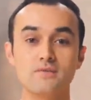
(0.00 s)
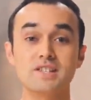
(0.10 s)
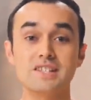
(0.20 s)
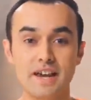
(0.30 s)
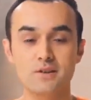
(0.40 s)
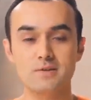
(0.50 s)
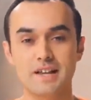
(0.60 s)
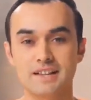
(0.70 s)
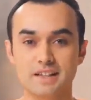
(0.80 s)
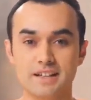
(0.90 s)
of sales
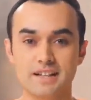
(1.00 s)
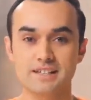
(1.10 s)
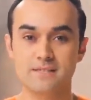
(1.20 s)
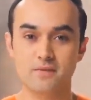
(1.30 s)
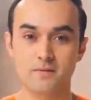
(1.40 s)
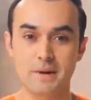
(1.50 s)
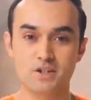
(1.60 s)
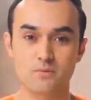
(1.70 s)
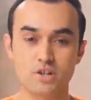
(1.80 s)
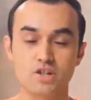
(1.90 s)
analytics information,